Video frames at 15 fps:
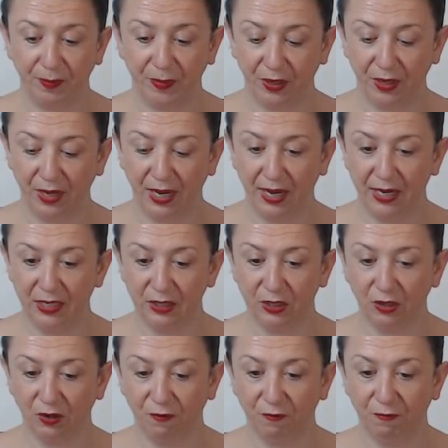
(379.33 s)
Okay,
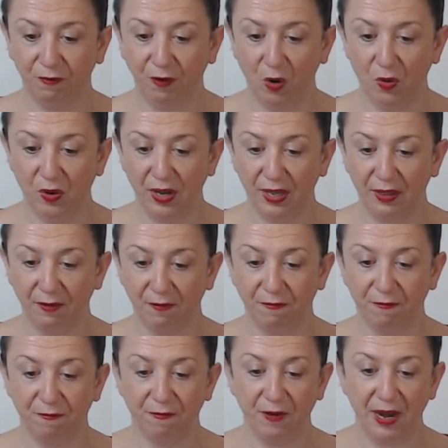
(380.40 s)
so folding the
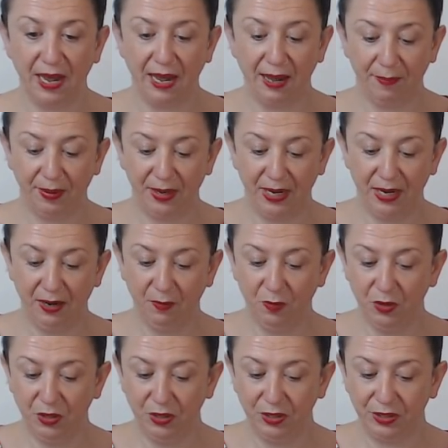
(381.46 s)
flap
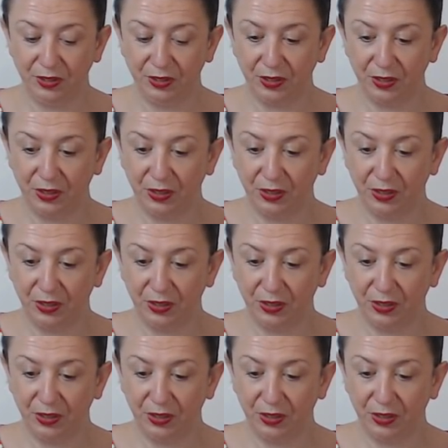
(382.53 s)
inwards,